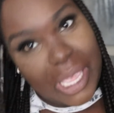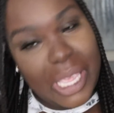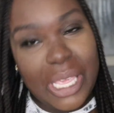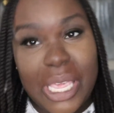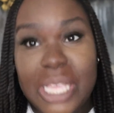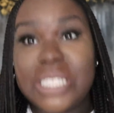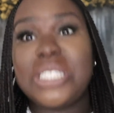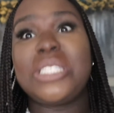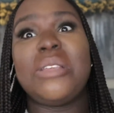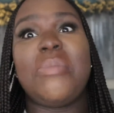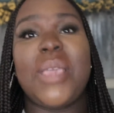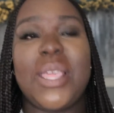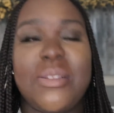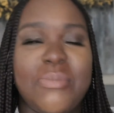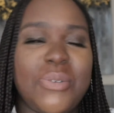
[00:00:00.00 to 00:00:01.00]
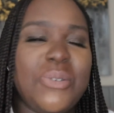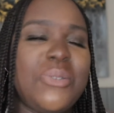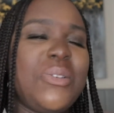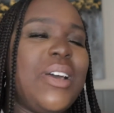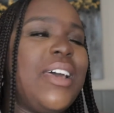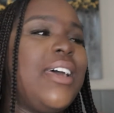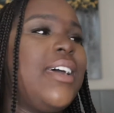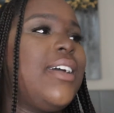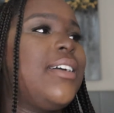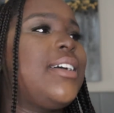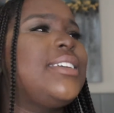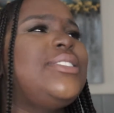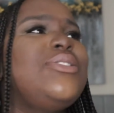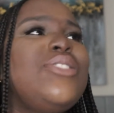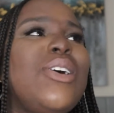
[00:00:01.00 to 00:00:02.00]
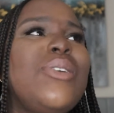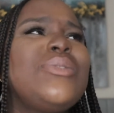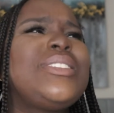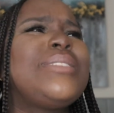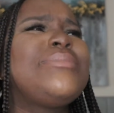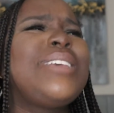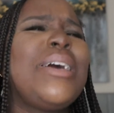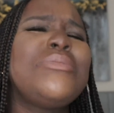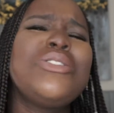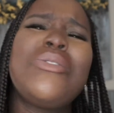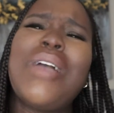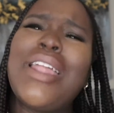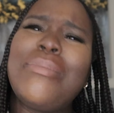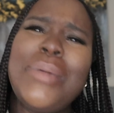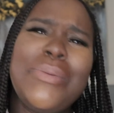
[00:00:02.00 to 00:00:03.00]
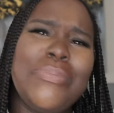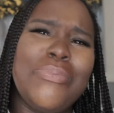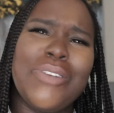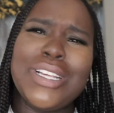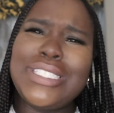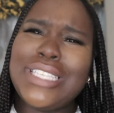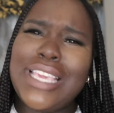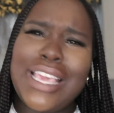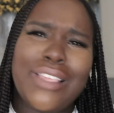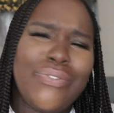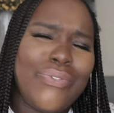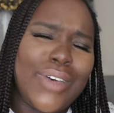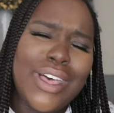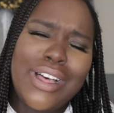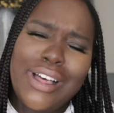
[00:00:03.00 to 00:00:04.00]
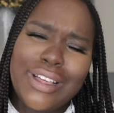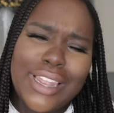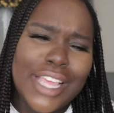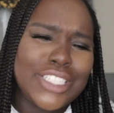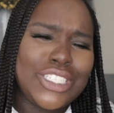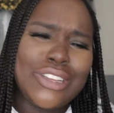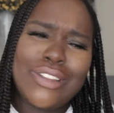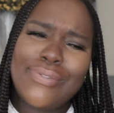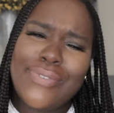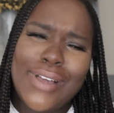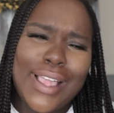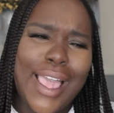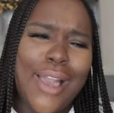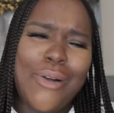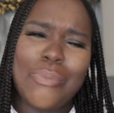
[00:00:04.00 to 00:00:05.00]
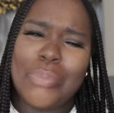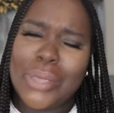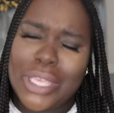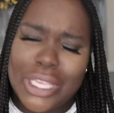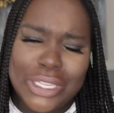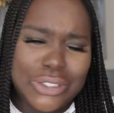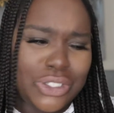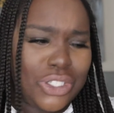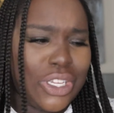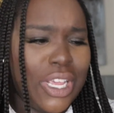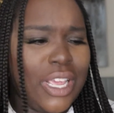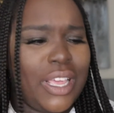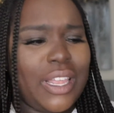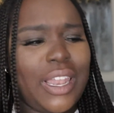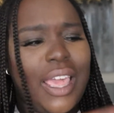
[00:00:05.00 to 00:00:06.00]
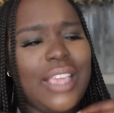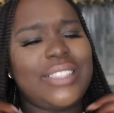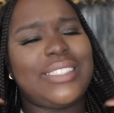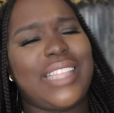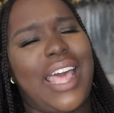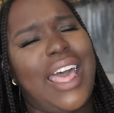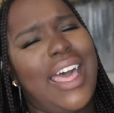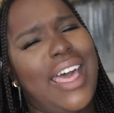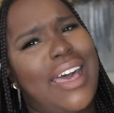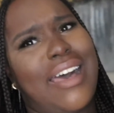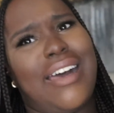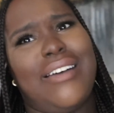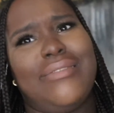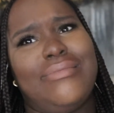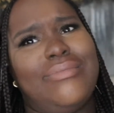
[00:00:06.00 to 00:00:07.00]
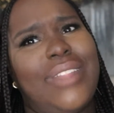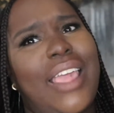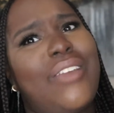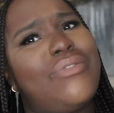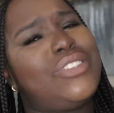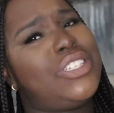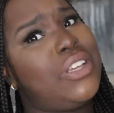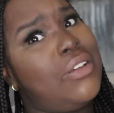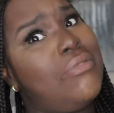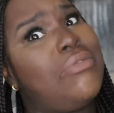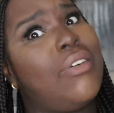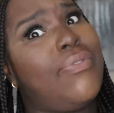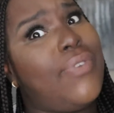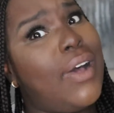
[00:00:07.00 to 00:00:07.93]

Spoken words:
it is debatable. Because, you know, sometimes you don't got to be risky as fuck. Like, chill the fuck out, bitch. Like, stop. Like, chill the